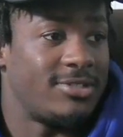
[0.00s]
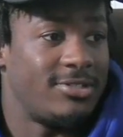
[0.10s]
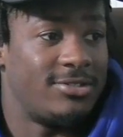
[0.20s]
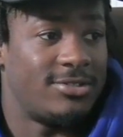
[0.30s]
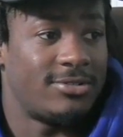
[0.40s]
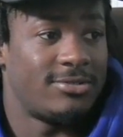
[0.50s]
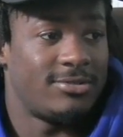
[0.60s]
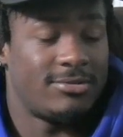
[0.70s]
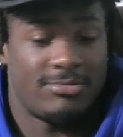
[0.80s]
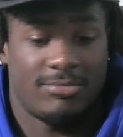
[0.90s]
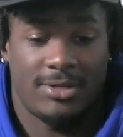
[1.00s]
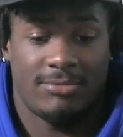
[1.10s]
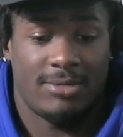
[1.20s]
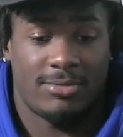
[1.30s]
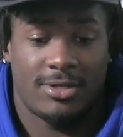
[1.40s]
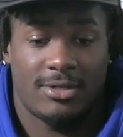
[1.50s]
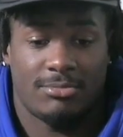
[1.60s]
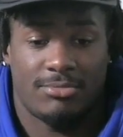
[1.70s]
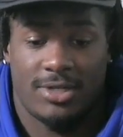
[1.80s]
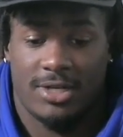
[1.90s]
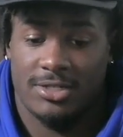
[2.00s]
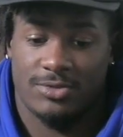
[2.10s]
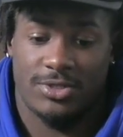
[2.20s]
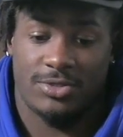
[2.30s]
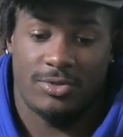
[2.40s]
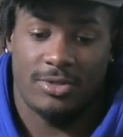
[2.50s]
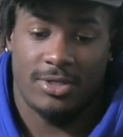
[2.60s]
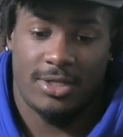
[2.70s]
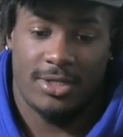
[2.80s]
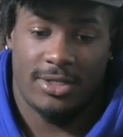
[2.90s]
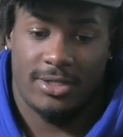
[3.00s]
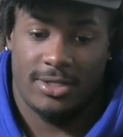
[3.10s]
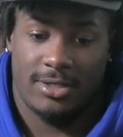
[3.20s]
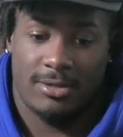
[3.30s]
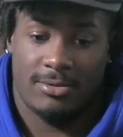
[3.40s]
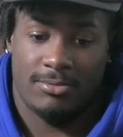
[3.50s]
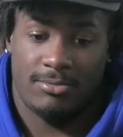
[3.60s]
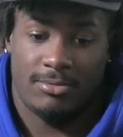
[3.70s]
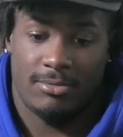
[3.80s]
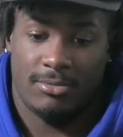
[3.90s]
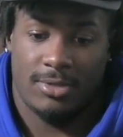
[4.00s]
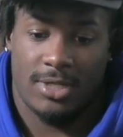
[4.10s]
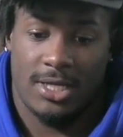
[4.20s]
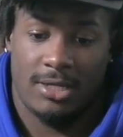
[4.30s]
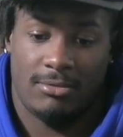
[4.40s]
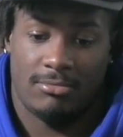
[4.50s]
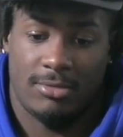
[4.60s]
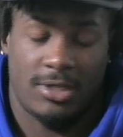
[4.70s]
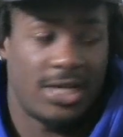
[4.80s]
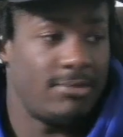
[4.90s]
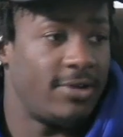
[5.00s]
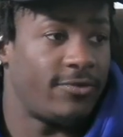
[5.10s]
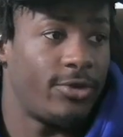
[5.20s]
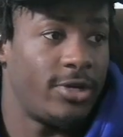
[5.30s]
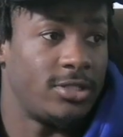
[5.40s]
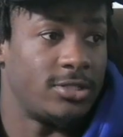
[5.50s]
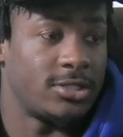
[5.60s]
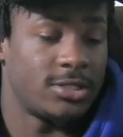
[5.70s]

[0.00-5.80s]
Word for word: You know, him, my mom. Be honest with you, um, like a lot of my friends,